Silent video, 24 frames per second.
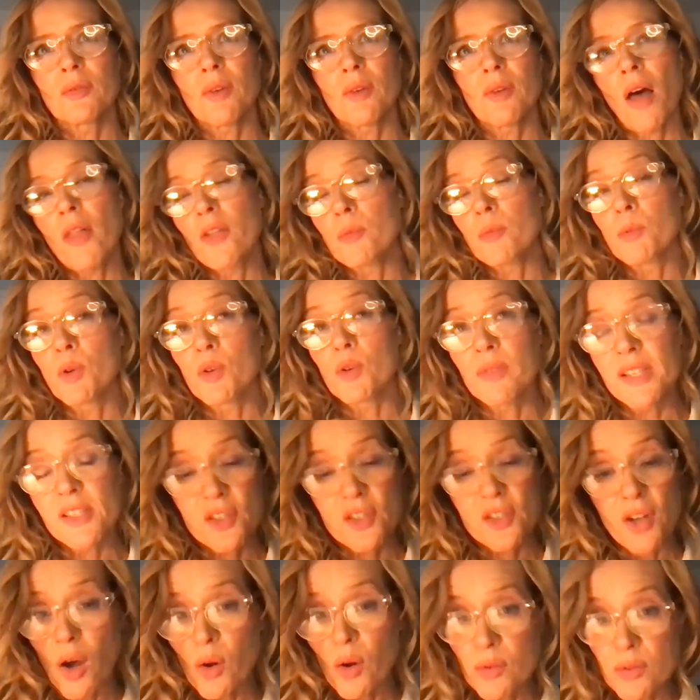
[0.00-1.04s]
other
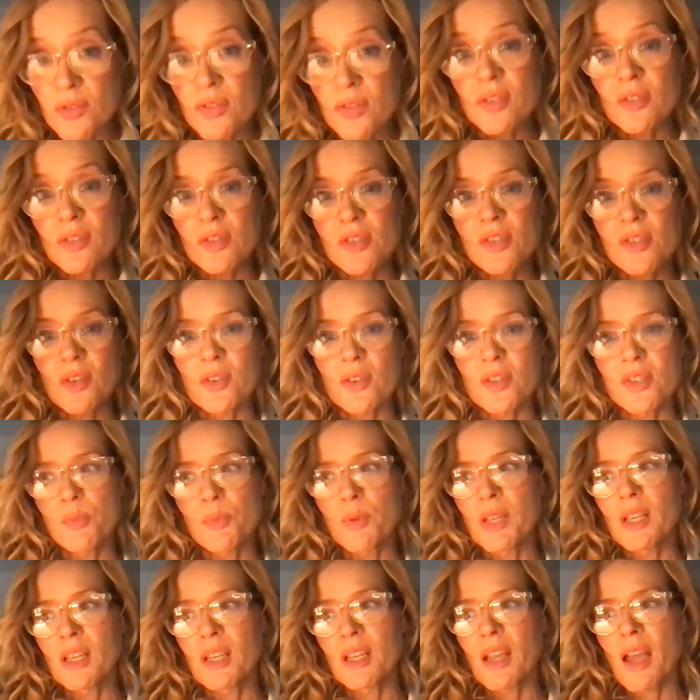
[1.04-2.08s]
movies don't, so to
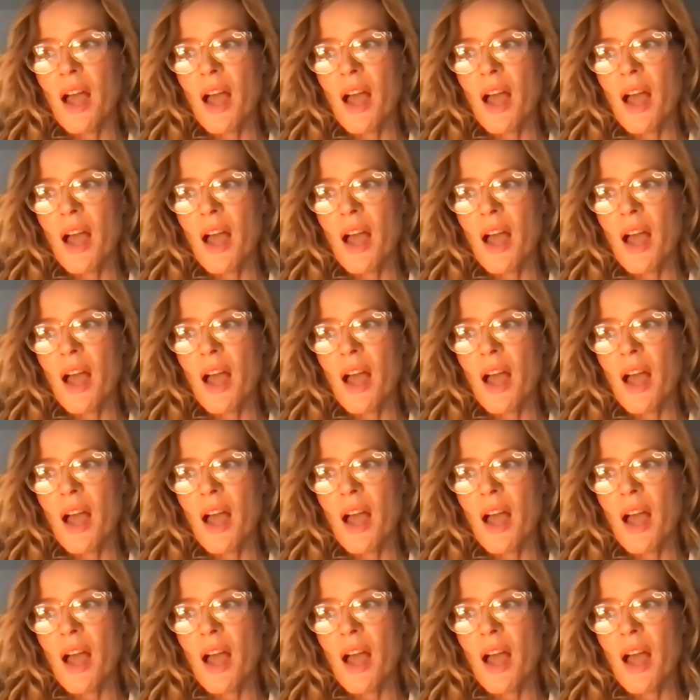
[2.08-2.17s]
speak.